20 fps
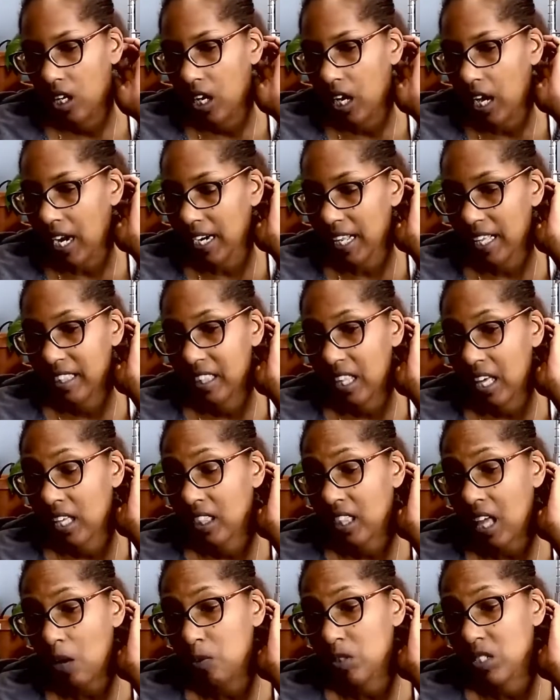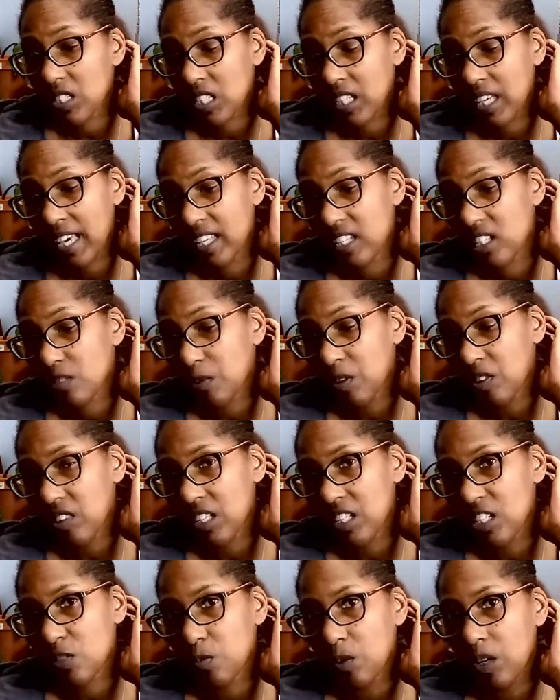And I think that was the case with
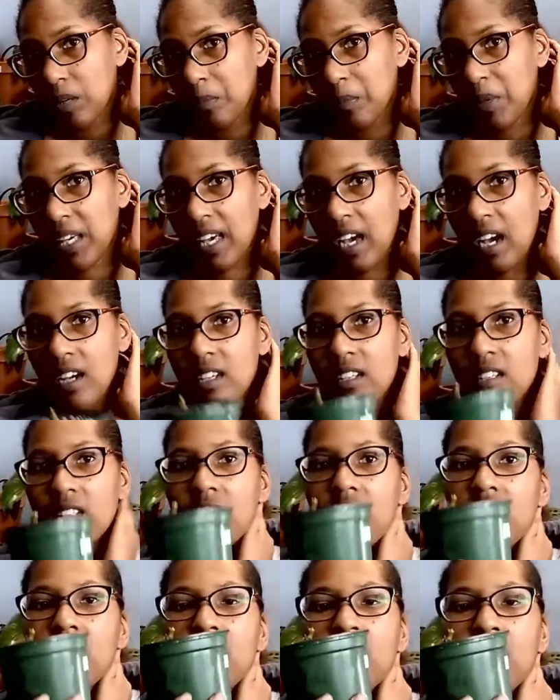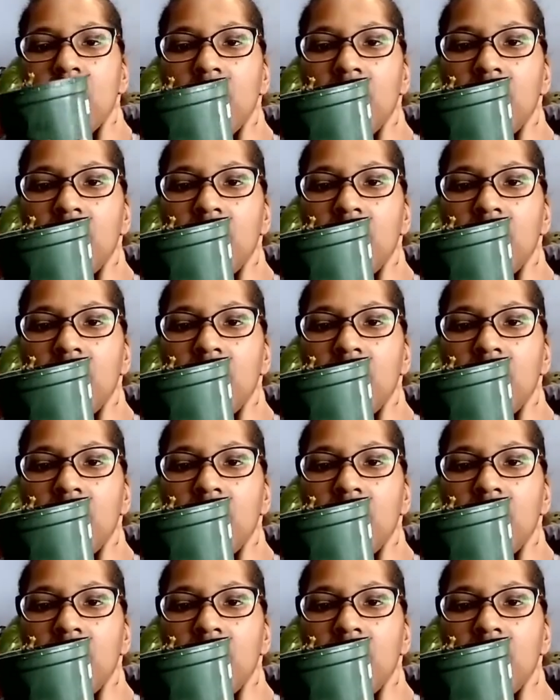this one because